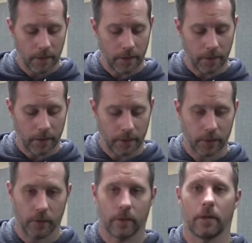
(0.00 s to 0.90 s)
Okay,
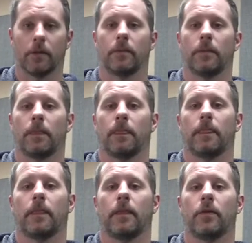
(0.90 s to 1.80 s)
so
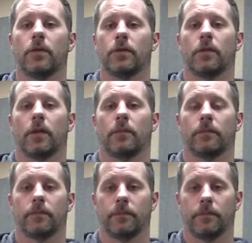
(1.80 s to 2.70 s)
now here's the thing.
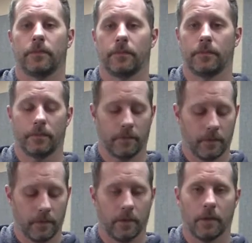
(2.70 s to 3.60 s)

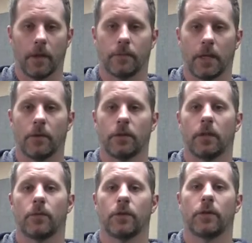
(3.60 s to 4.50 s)
I'm telling you
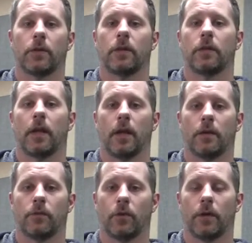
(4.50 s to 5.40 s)
that we're starting on the
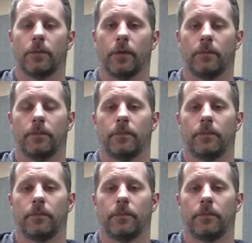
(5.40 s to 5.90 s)
and of 1, but